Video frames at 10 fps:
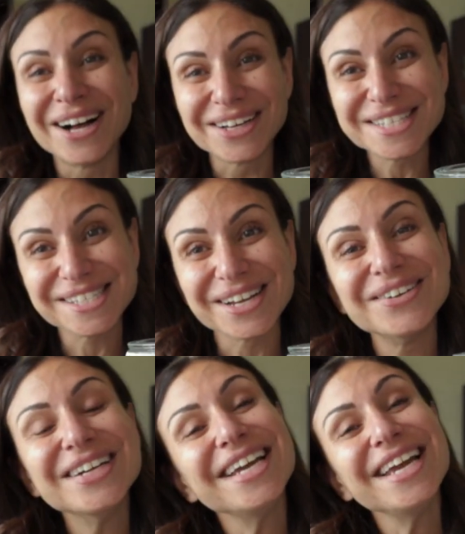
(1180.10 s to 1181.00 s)
also
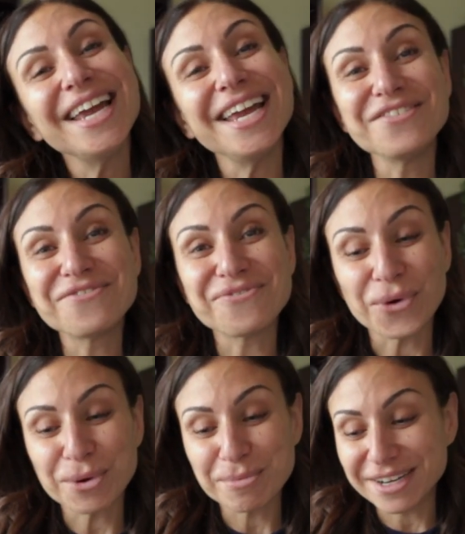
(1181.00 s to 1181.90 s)

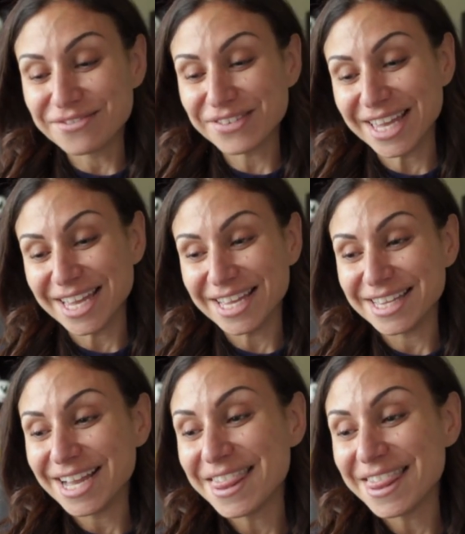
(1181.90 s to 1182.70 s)
informative in